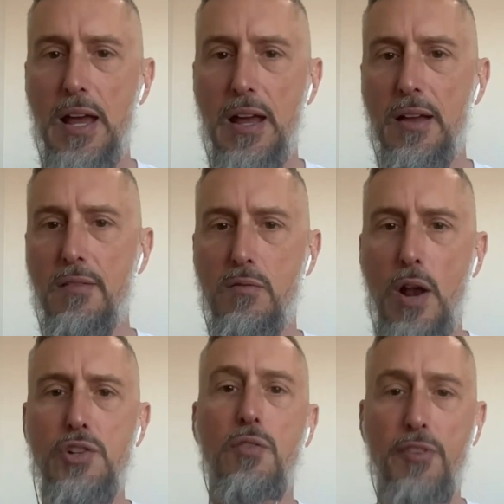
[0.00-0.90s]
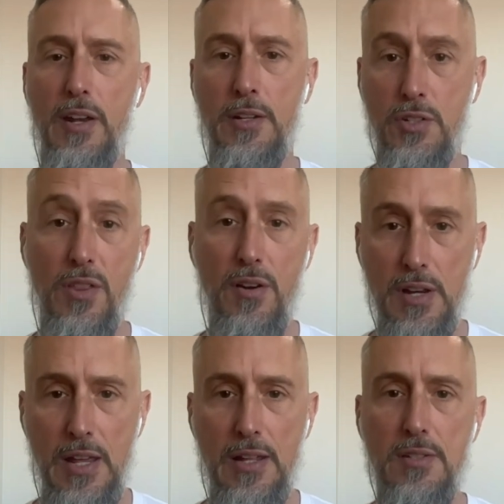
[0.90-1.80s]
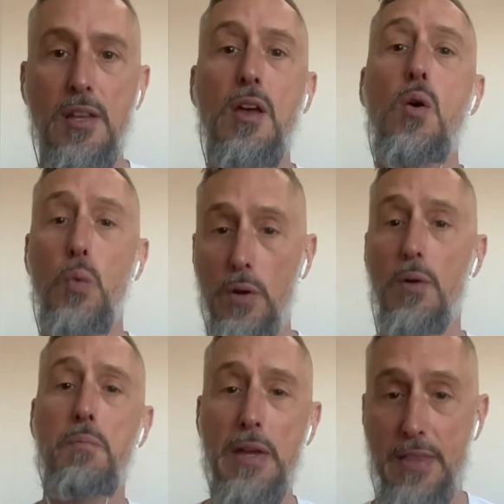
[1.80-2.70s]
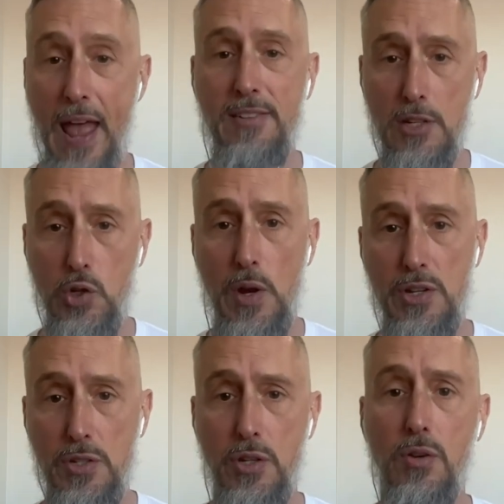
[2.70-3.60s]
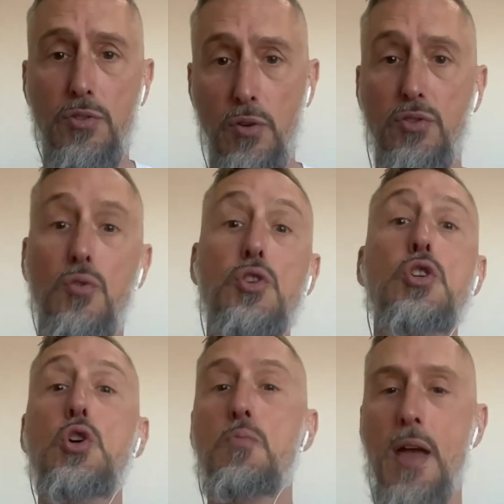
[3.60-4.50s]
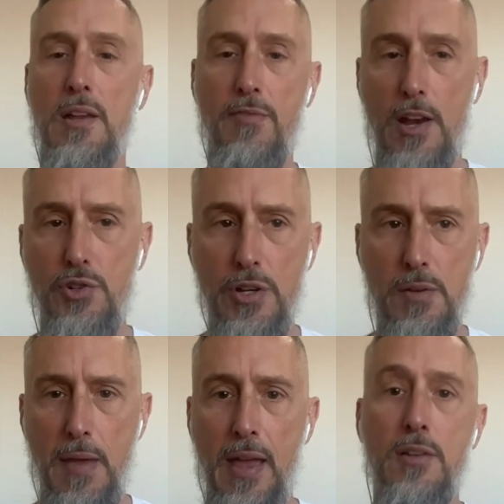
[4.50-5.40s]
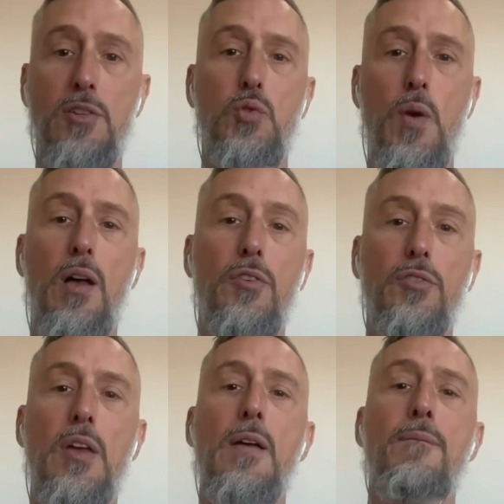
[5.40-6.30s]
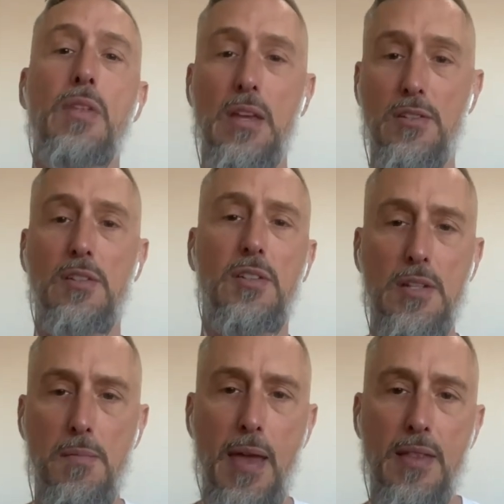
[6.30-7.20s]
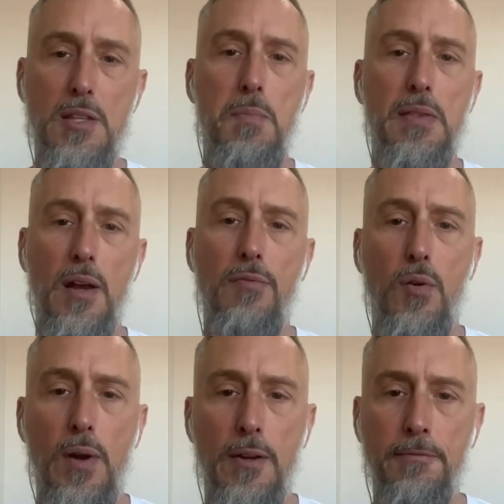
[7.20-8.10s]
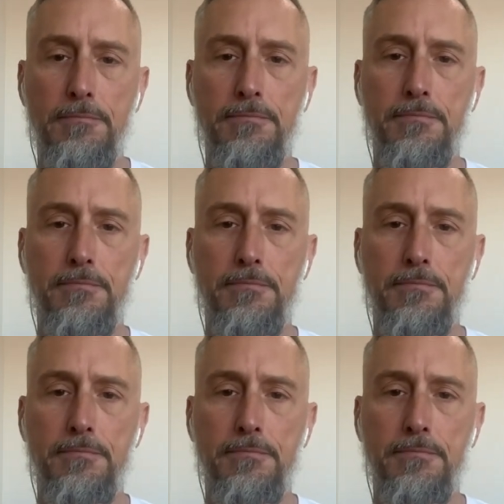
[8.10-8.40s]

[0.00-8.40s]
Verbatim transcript: uh, retrofit it to their needs will be in that situation too. So so new manufacturing demands as well as the existing demand that's been there for a while.